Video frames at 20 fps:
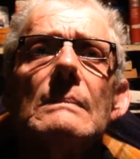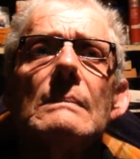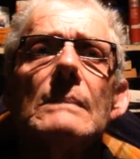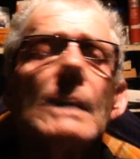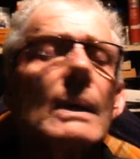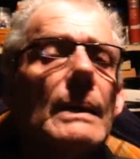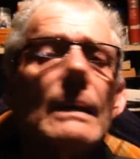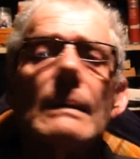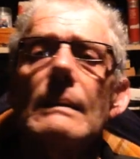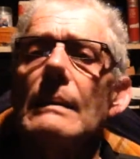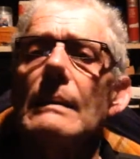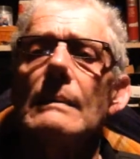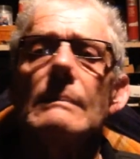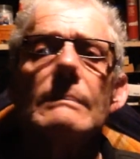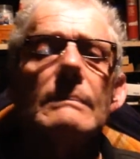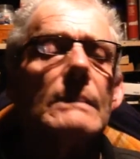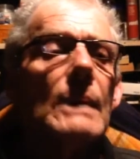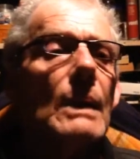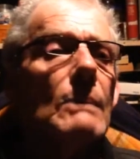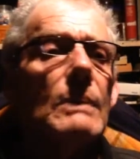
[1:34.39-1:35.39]
I don't know.
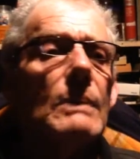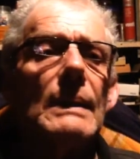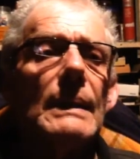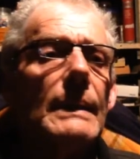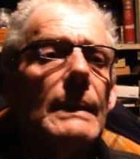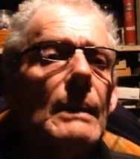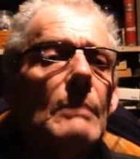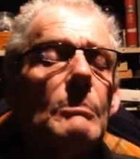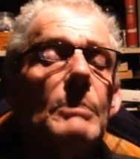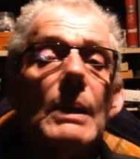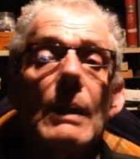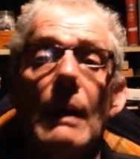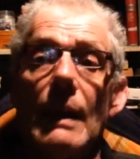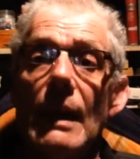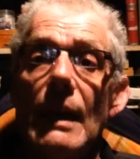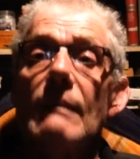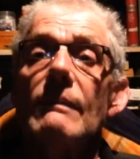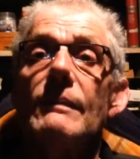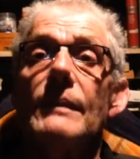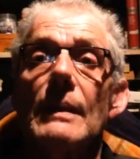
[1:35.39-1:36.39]
I really don't, but I
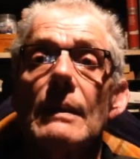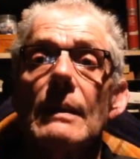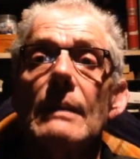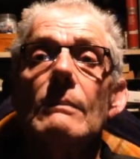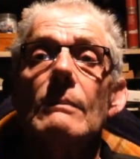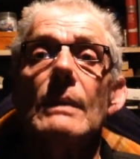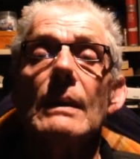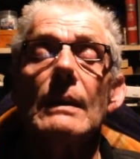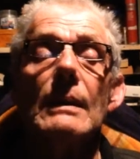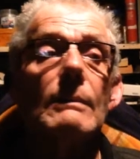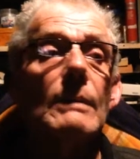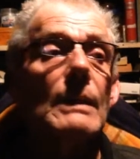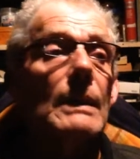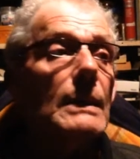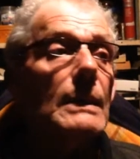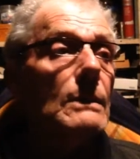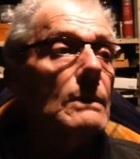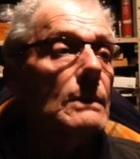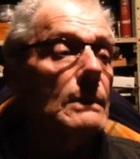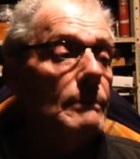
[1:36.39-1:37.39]
am feeling really, really
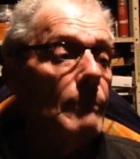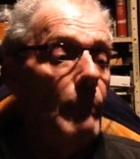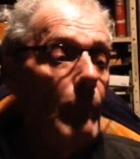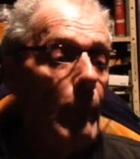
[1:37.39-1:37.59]
good.